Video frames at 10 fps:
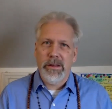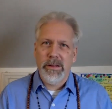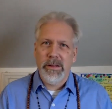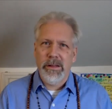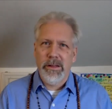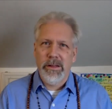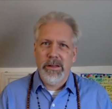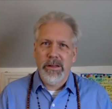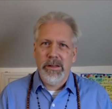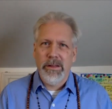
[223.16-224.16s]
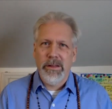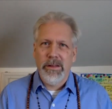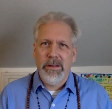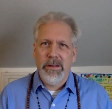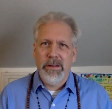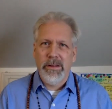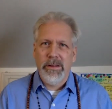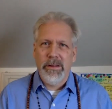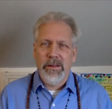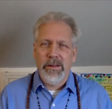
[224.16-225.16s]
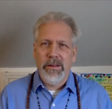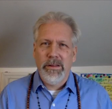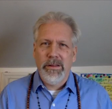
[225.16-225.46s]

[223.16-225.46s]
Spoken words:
Nothing is said.